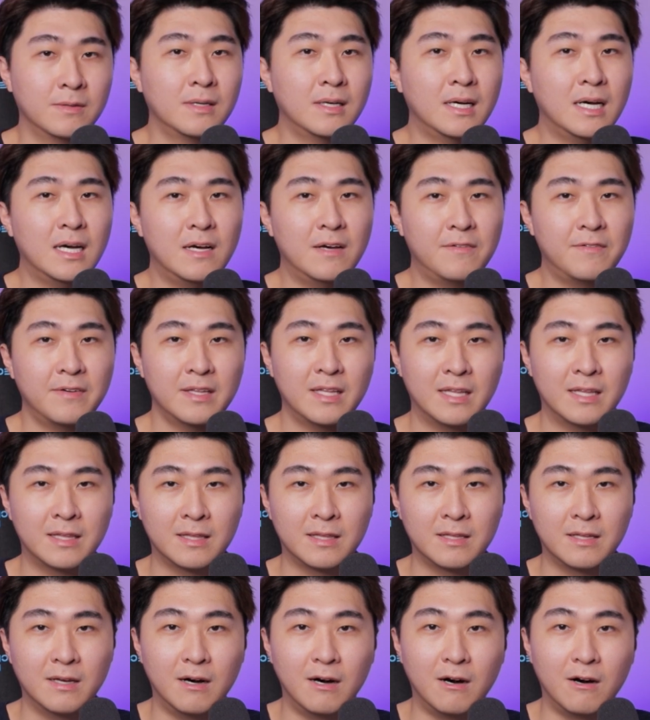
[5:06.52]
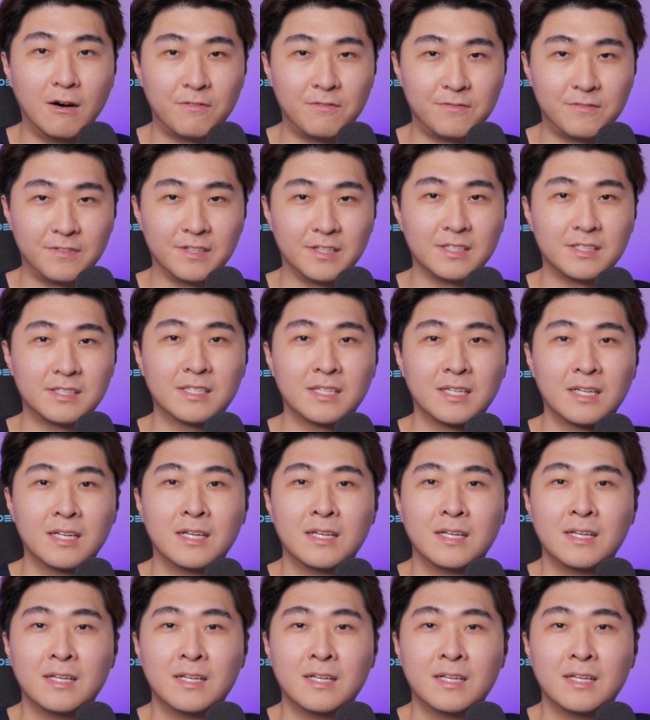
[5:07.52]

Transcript: having an office